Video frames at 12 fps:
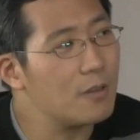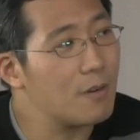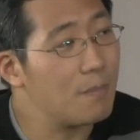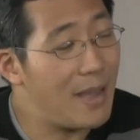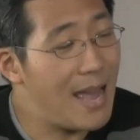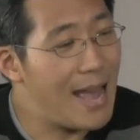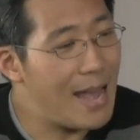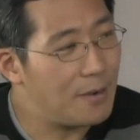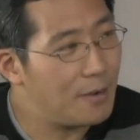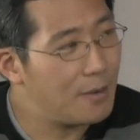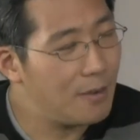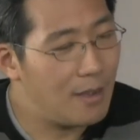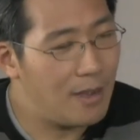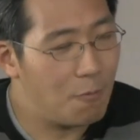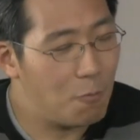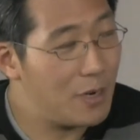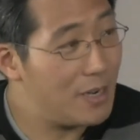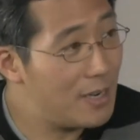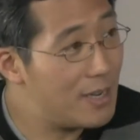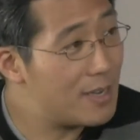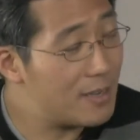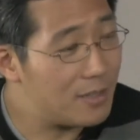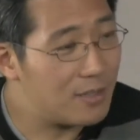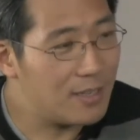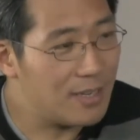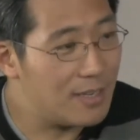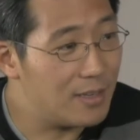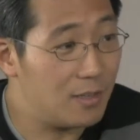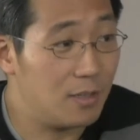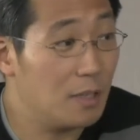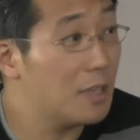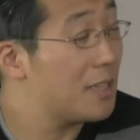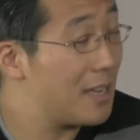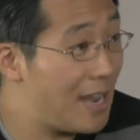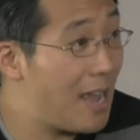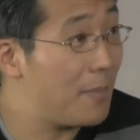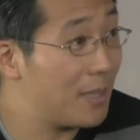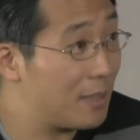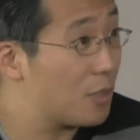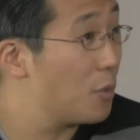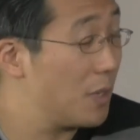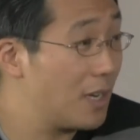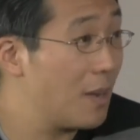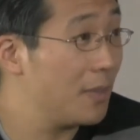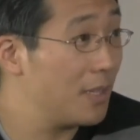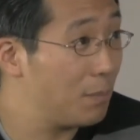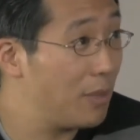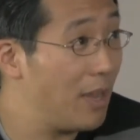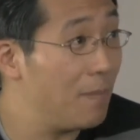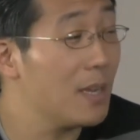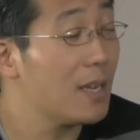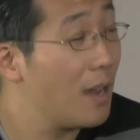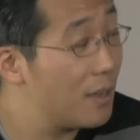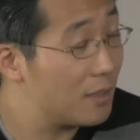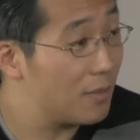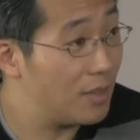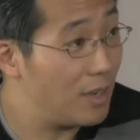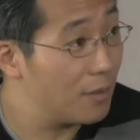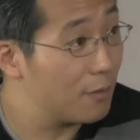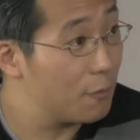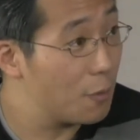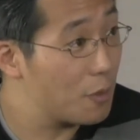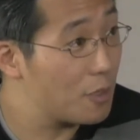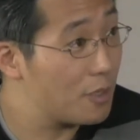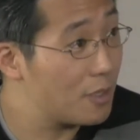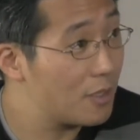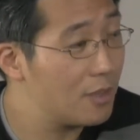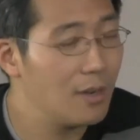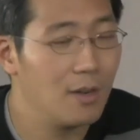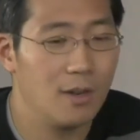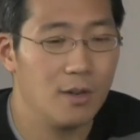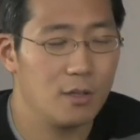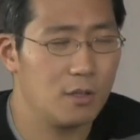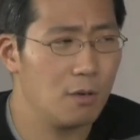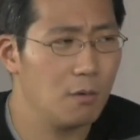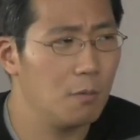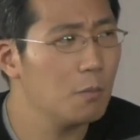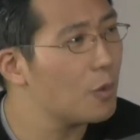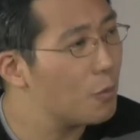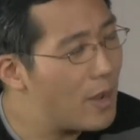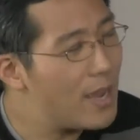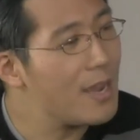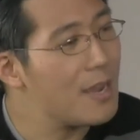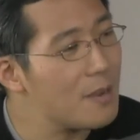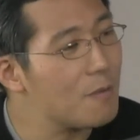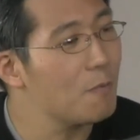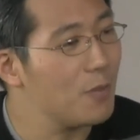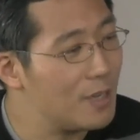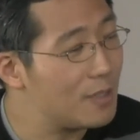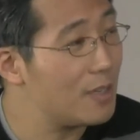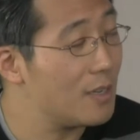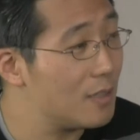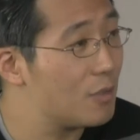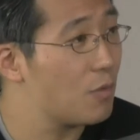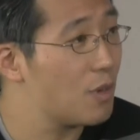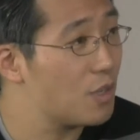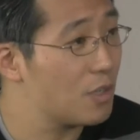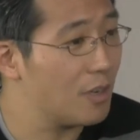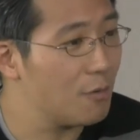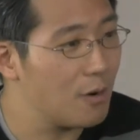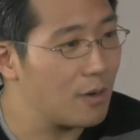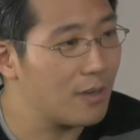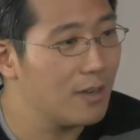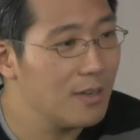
nor bad. Uh, what it is is a dynamic that's going to come into play because of the other forces. So the way VCs traditionally work,